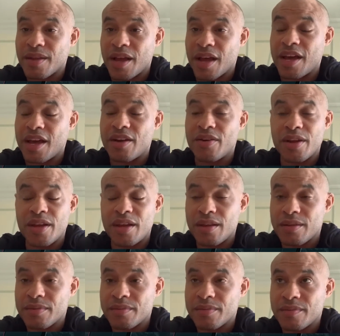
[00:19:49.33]

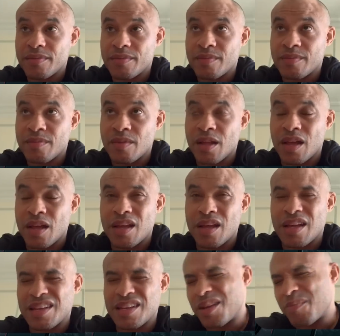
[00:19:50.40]
Henry
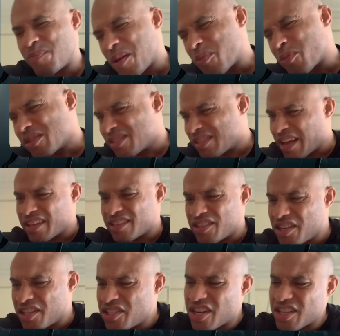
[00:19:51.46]
people say
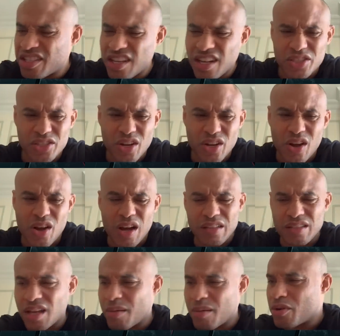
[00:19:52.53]
TJ Dillashaw
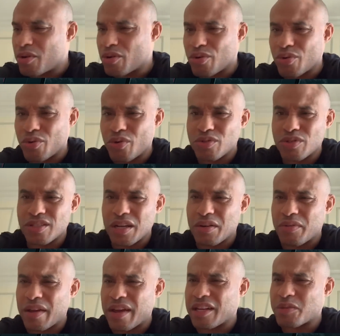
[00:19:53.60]
and Dominick Cruz is the
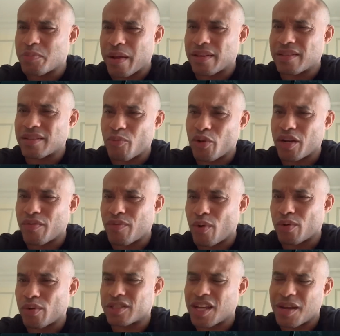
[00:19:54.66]
greatest winner of
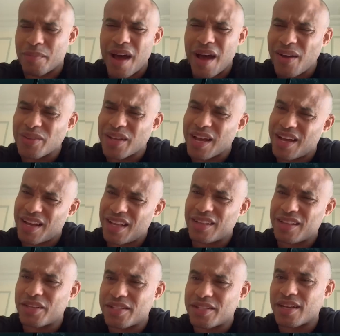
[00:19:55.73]
all the time. How the
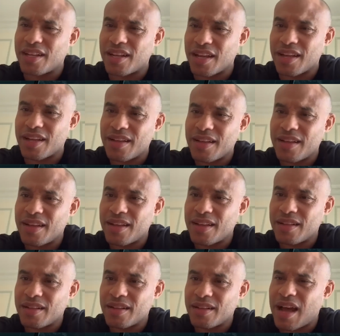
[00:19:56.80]
hell do you say that?
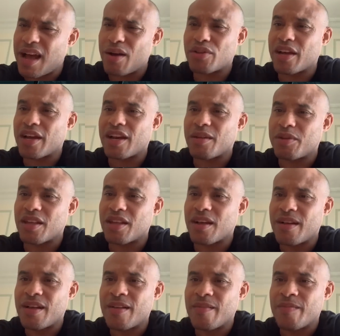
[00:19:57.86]
How are they going to be
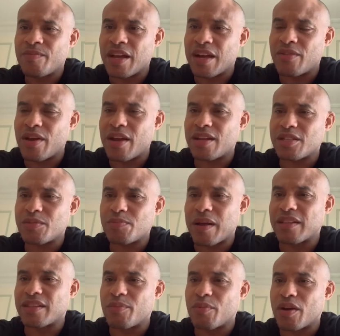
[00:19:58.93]
the, the greatest
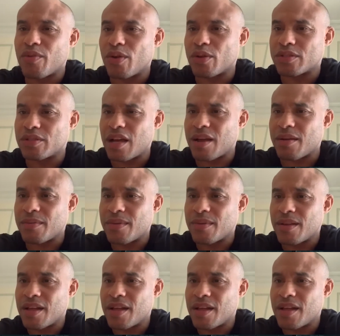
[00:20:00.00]
winner of all the time?